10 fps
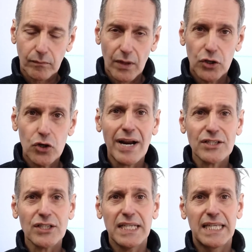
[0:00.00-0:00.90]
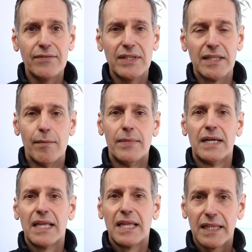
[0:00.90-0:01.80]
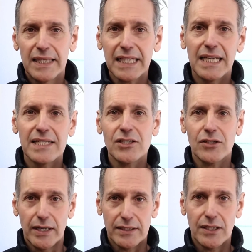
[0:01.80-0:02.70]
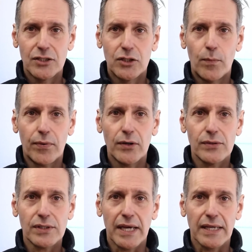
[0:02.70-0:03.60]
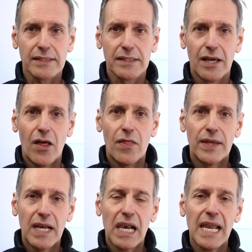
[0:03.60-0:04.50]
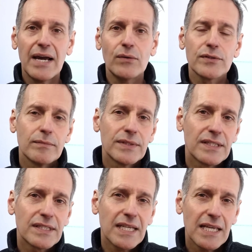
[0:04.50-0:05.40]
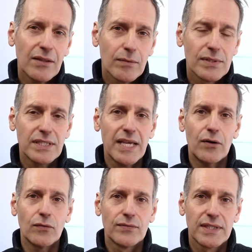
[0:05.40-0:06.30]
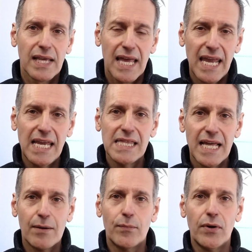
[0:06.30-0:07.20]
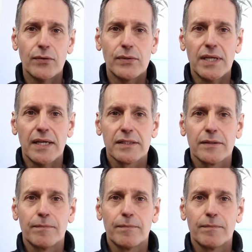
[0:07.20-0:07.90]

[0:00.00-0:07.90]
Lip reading: you're actually giving them little insights into your process that allows them to see themselves in that process.